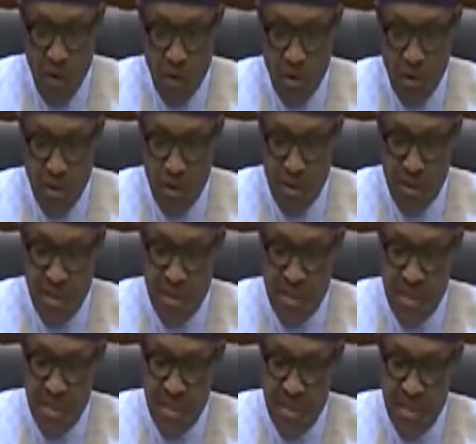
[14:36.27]
I wish to
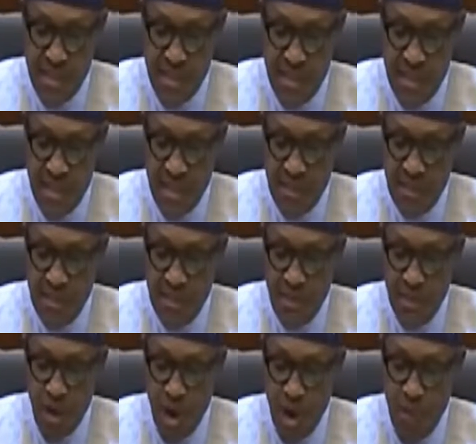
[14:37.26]
reiterate
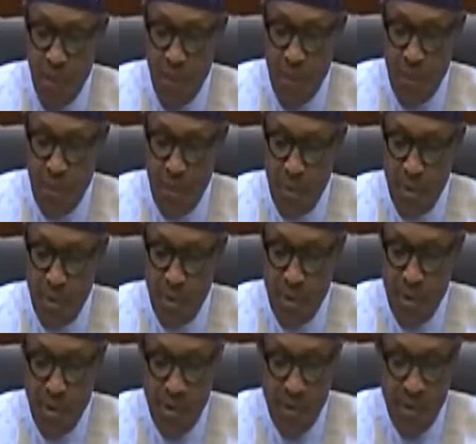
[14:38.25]
that our
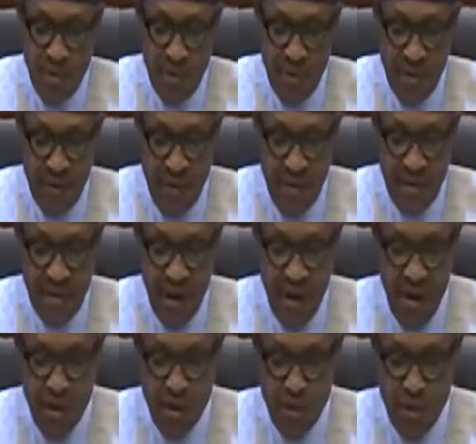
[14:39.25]
people and
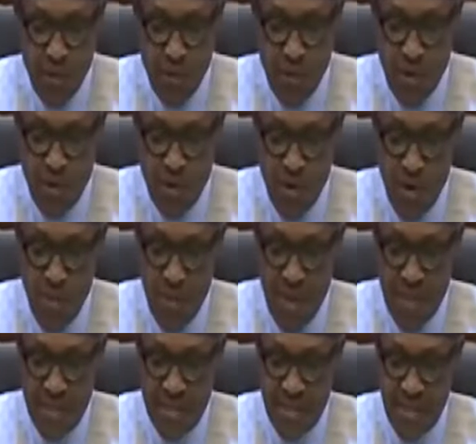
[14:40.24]
our spirit
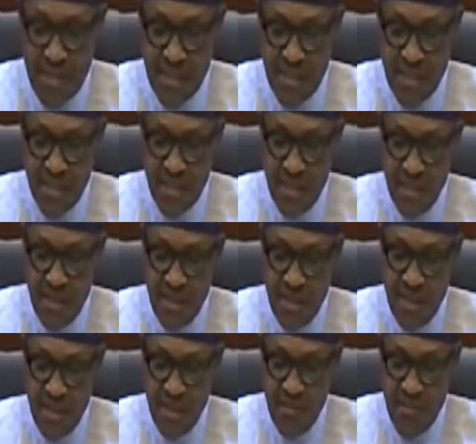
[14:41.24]
of excellence
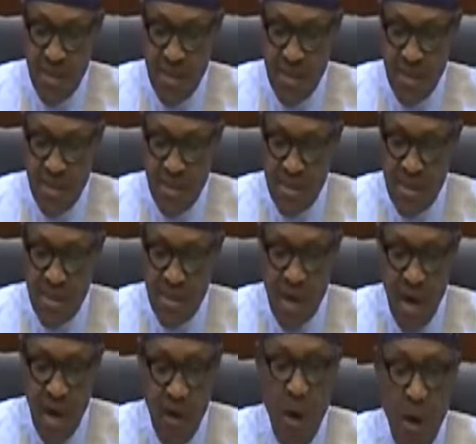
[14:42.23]
remains
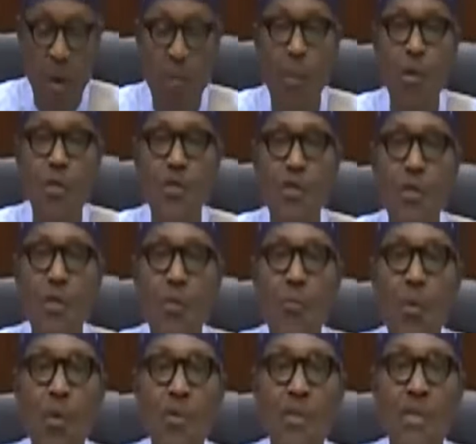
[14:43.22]
our most
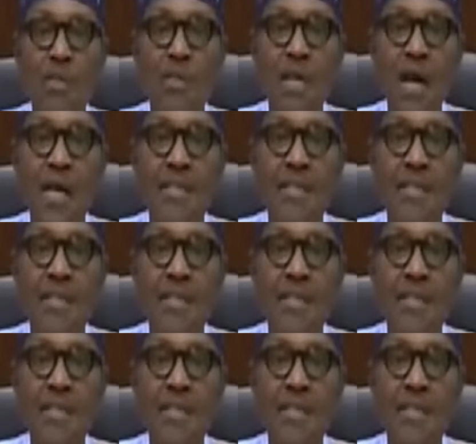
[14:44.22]
important